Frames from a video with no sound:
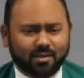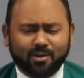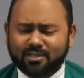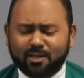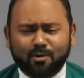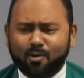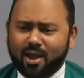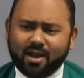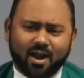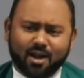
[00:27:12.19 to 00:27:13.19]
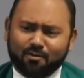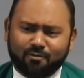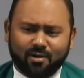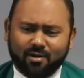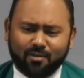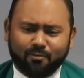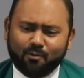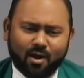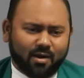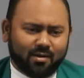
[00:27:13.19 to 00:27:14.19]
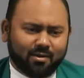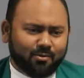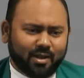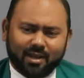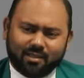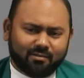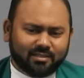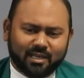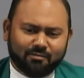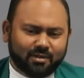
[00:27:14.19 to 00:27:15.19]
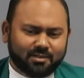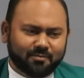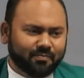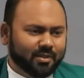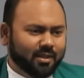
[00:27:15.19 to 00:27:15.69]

Now, he said, "No, I can't afford. If you want, you take. Otherwise, leave it."